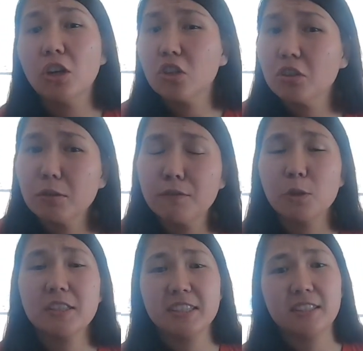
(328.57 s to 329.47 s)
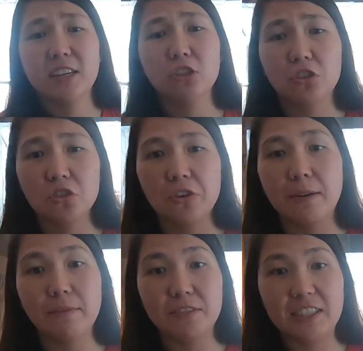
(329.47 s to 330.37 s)
2.46
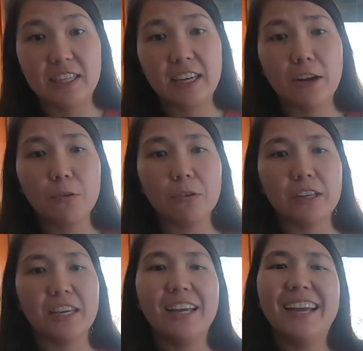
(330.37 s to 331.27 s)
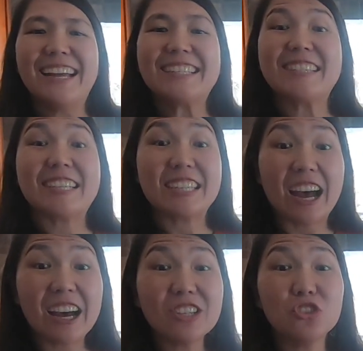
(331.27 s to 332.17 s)
grams of zinc and only
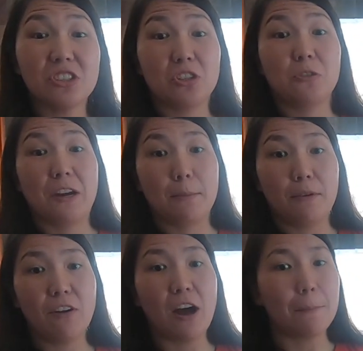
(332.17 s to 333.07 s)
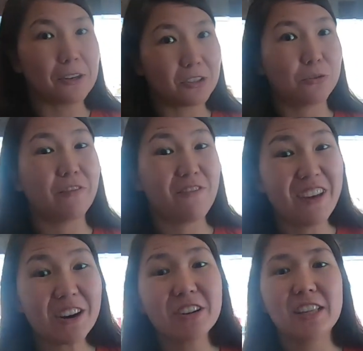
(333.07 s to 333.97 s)
600 grams of copper, so
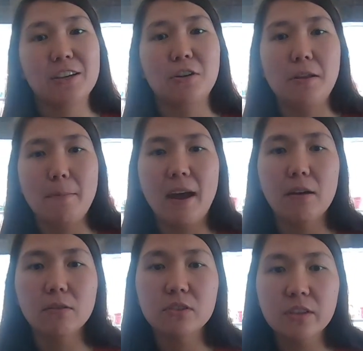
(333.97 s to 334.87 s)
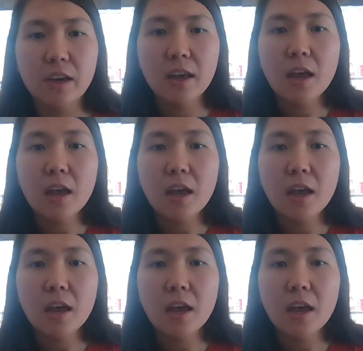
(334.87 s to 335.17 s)
very little amount.